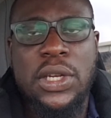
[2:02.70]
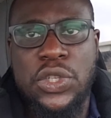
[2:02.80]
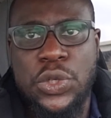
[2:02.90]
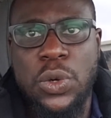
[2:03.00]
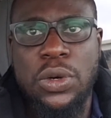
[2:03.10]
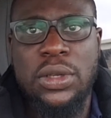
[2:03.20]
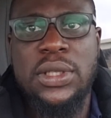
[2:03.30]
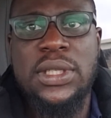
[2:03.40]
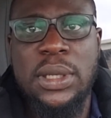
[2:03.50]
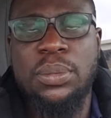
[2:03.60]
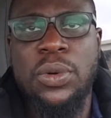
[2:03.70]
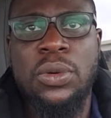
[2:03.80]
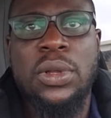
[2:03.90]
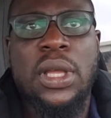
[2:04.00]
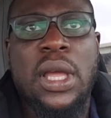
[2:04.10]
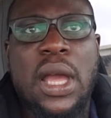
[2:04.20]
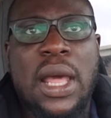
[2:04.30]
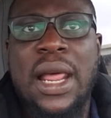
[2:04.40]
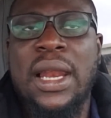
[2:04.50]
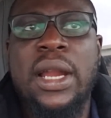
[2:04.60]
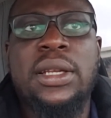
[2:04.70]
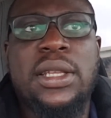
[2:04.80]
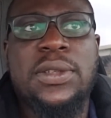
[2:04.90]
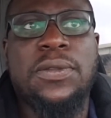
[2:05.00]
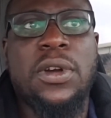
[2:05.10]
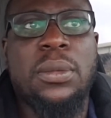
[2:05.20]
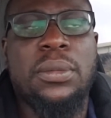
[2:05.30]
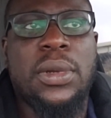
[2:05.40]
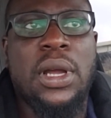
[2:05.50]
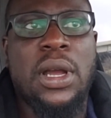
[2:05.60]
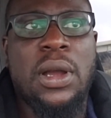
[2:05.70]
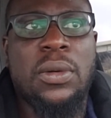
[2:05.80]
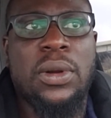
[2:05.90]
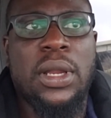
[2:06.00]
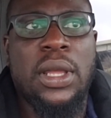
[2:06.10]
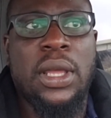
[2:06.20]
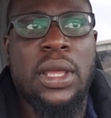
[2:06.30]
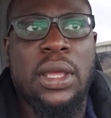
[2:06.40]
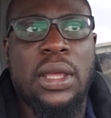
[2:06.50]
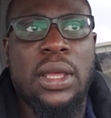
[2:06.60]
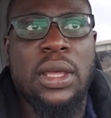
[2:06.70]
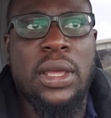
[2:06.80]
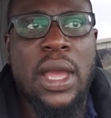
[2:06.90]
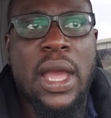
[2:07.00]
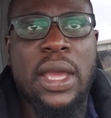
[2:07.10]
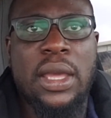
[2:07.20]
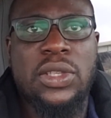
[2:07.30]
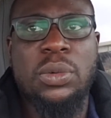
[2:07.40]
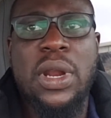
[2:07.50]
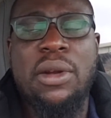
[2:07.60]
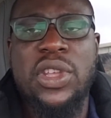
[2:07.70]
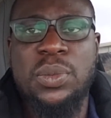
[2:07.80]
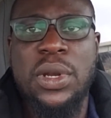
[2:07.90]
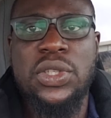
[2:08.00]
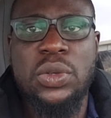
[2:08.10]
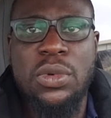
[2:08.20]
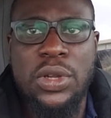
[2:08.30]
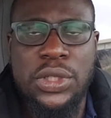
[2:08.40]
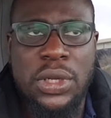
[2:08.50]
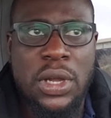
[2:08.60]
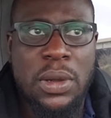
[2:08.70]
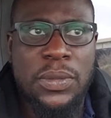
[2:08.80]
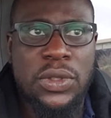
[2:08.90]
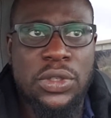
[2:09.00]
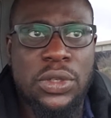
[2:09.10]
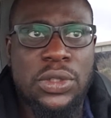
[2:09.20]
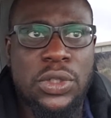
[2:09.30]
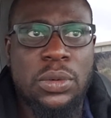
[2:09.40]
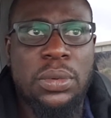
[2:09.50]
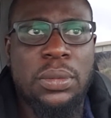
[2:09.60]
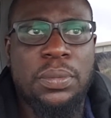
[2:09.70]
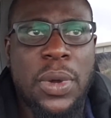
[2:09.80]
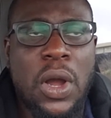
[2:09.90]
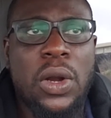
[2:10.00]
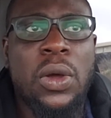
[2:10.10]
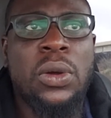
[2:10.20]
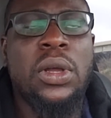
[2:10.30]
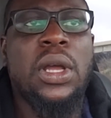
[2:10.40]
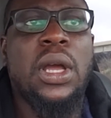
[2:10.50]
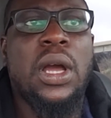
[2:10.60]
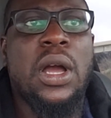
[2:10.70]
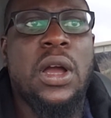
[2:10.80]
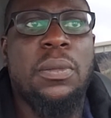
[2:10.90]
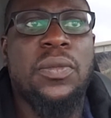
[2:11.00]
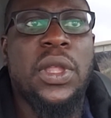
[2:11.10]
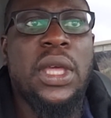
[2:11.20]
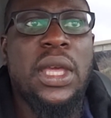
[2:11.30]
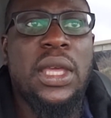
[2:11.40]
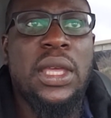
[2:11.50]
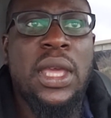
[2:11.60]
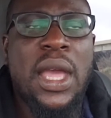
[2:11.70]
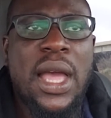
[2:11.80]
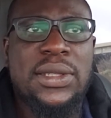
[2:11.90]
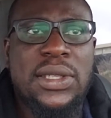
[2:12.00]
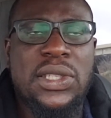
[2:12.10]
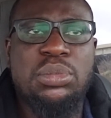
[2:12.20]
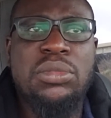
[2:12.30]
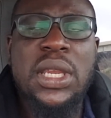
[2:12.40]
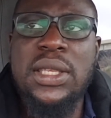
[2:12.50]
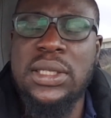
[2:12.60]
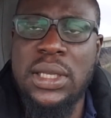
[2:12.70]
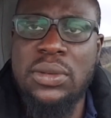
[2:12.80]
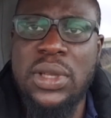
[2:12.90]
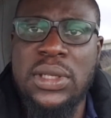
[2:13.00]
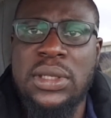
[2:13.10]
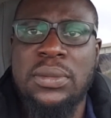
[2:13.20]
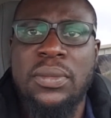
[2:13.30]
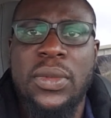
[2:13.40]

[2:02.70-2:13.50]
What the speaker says: short, simple. And I learned this from a guy, someone I respect so much. It's on YouTube, Paolo. He has this mini series,